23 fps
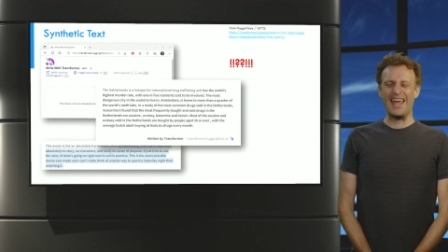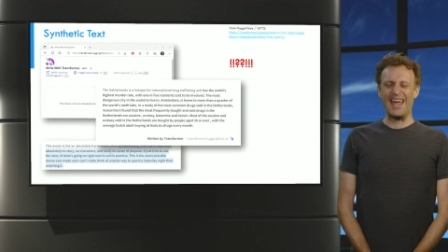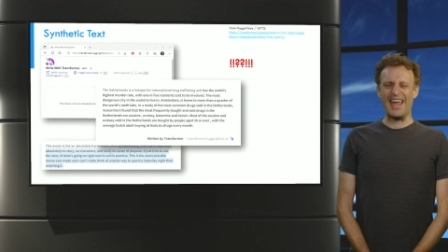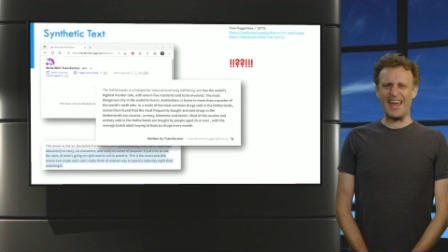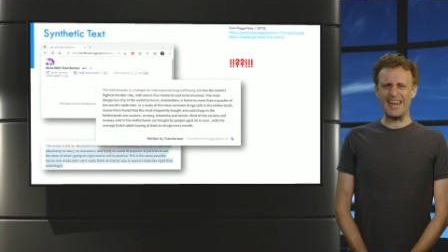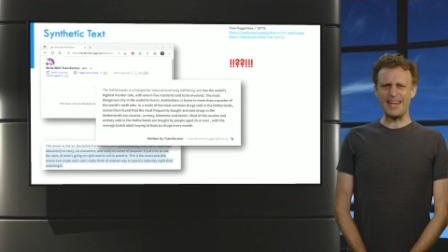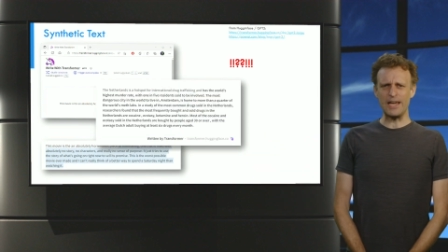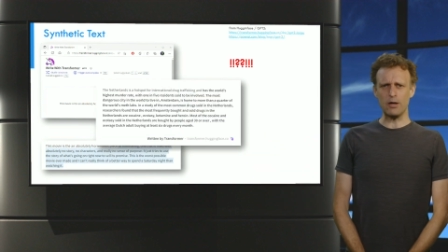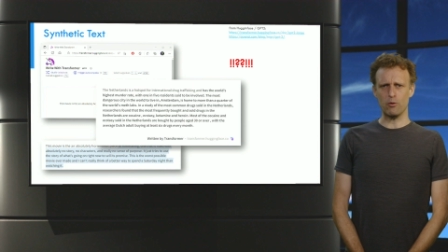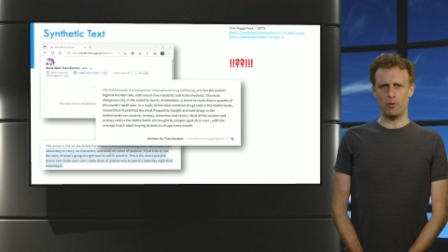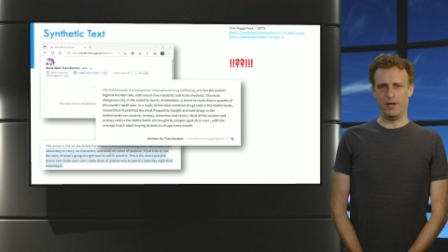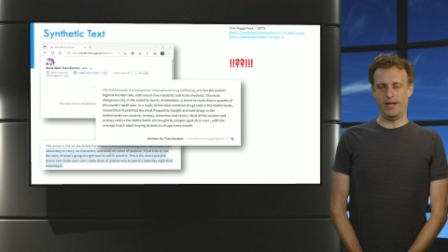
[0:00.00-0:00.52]

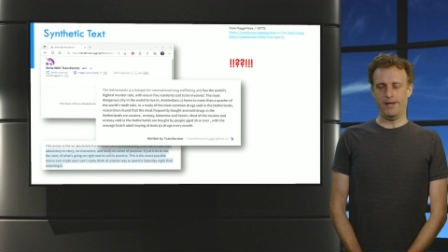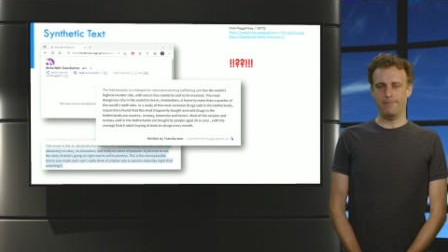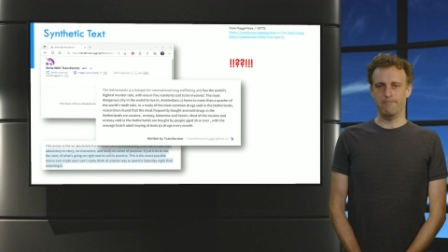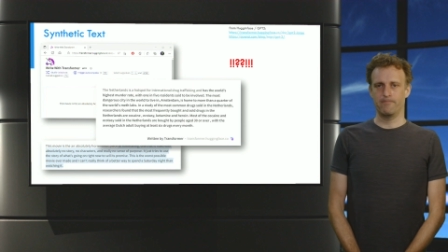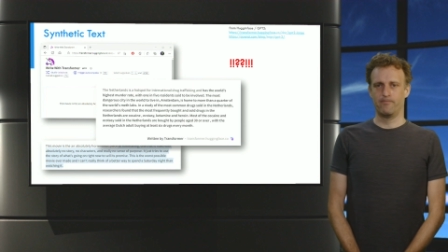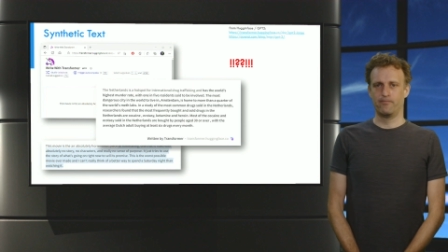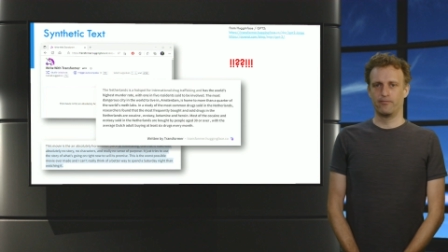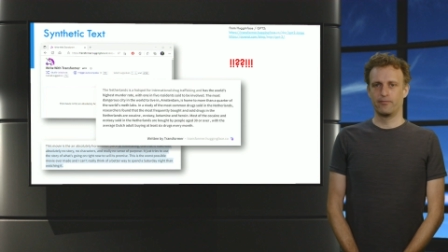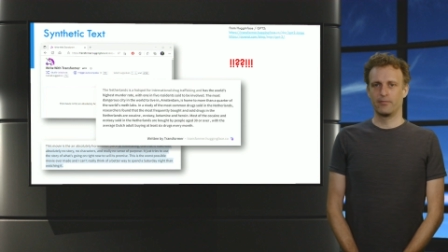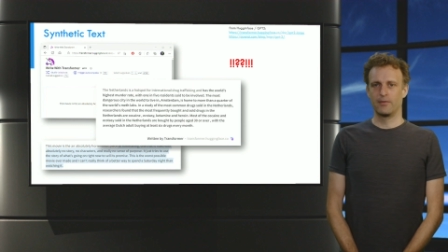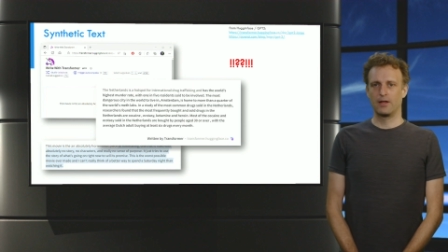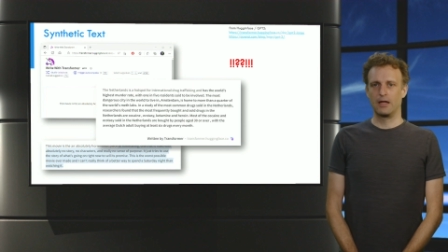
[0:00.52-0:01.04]
Anyway,
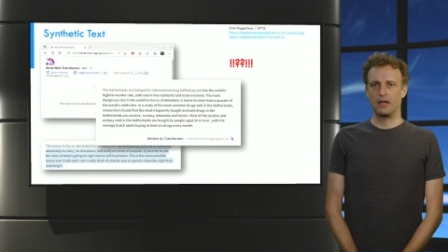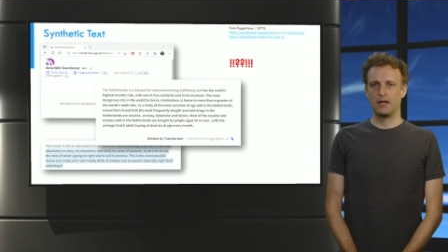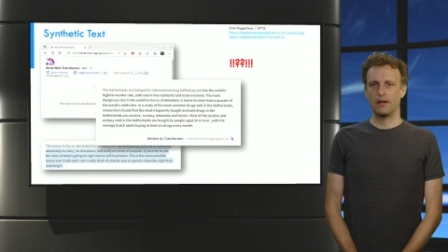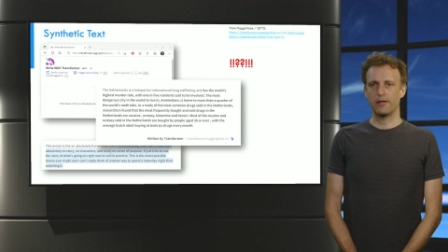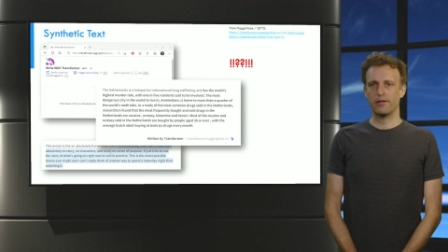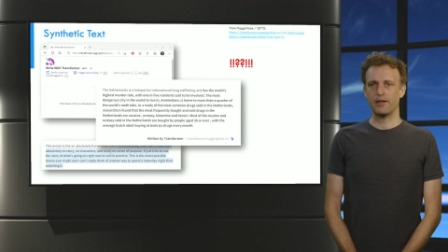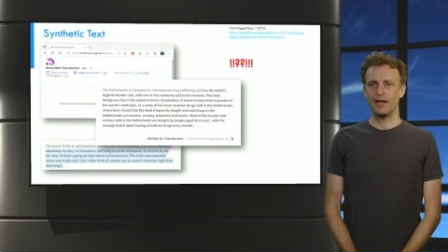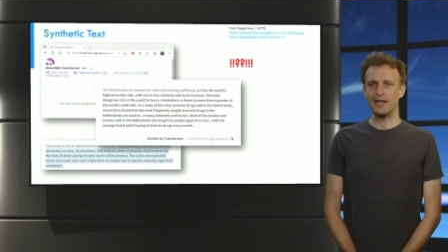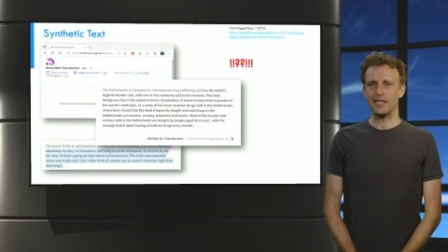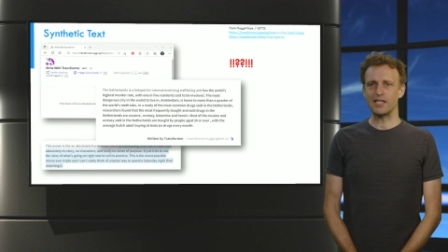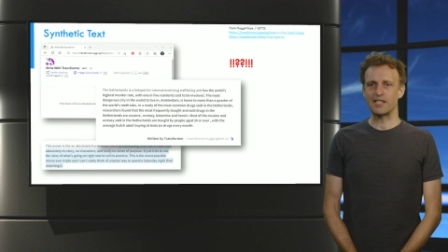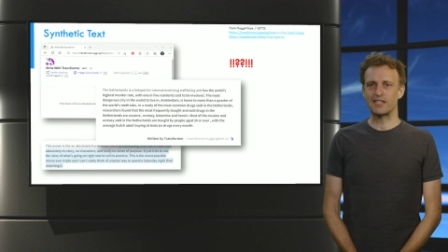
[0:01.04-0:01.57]

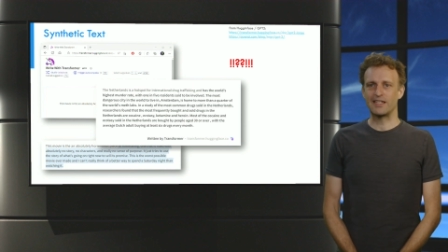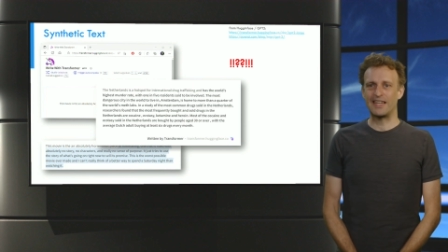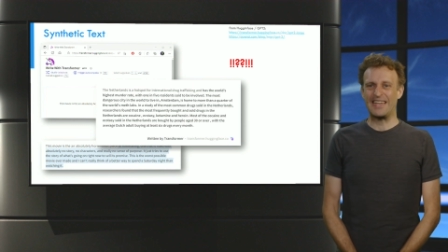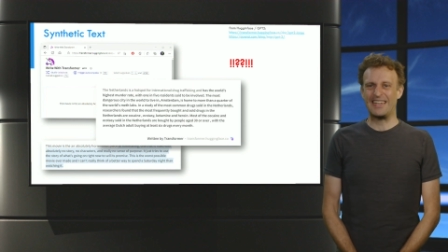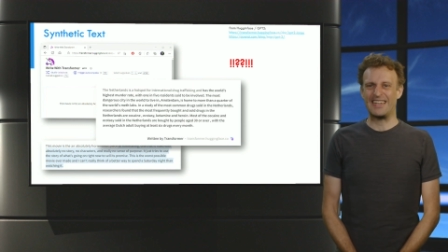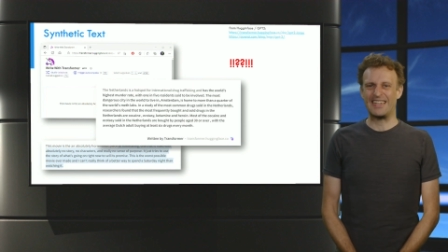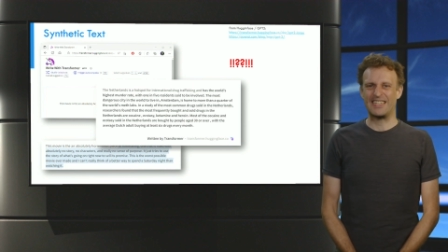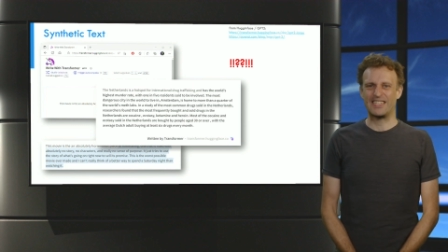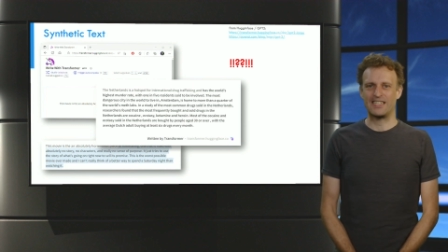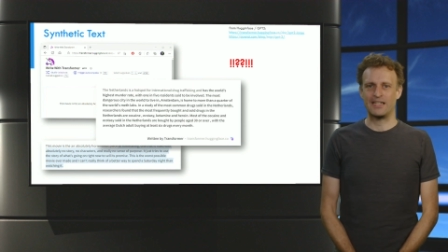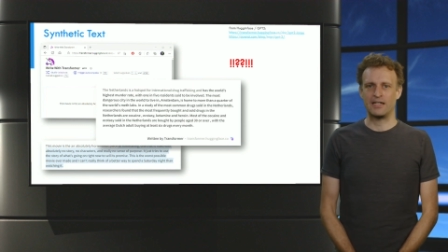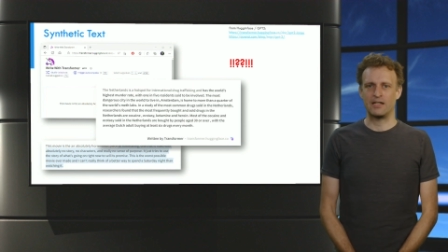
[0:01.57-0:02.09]
such
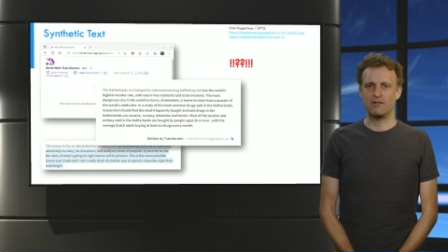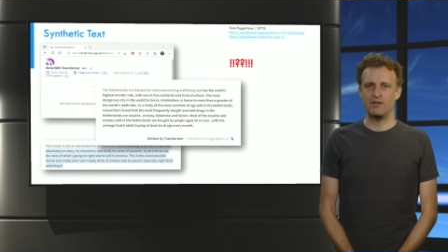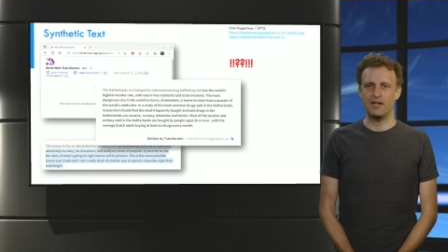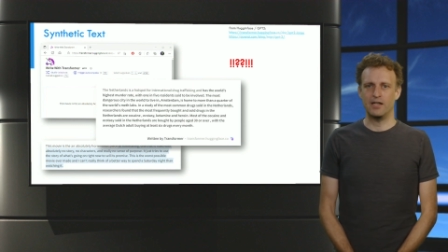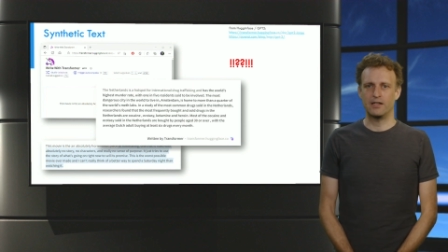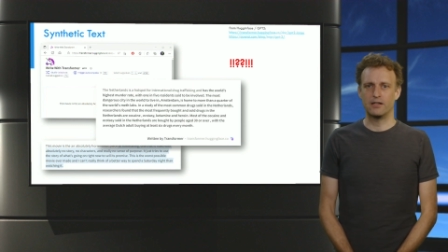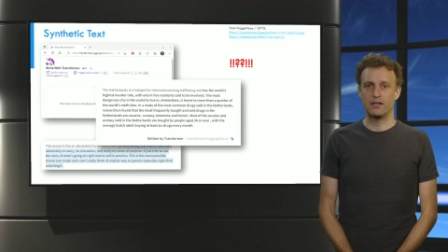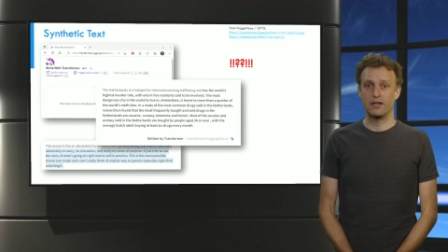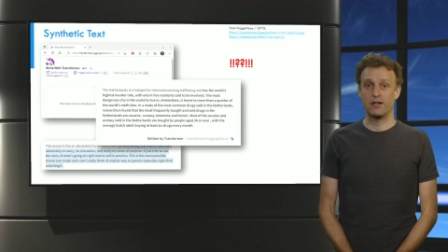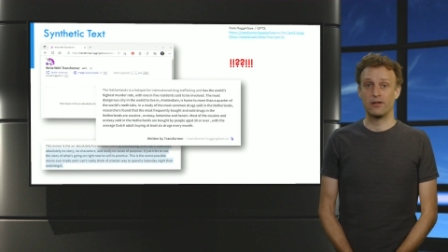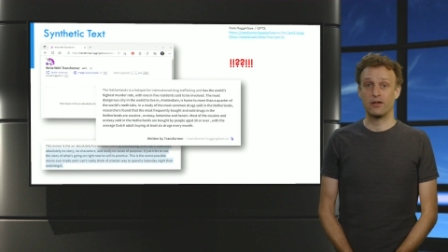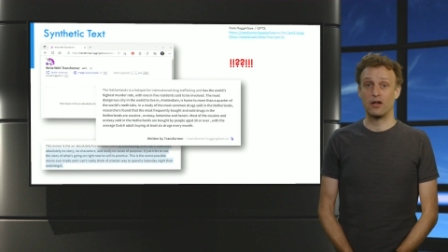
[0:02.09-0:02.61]
data
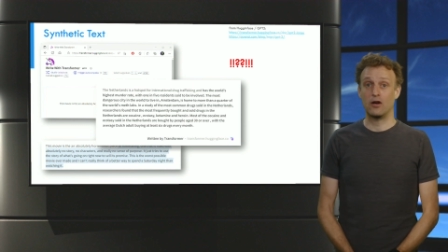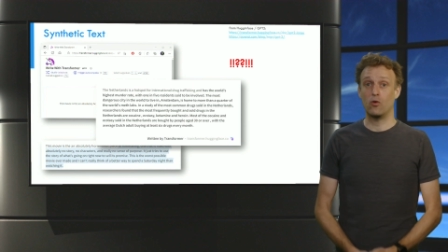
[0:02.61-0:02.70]
generators